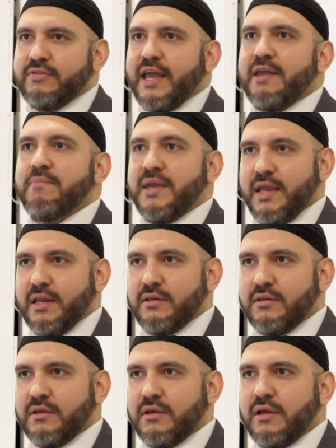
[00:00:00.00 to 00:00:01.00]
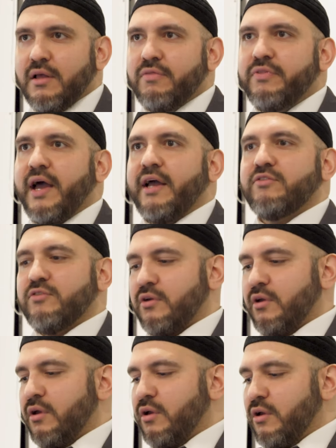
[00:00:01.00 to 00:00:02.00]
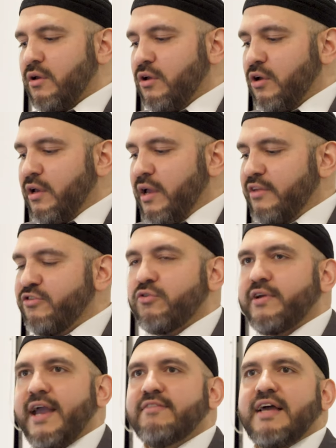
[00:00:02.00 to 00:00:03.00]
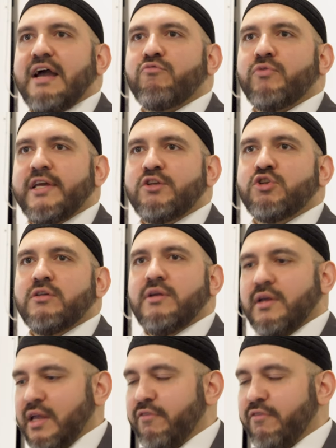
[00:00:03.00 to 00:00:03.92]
they mean that it's okay to have religion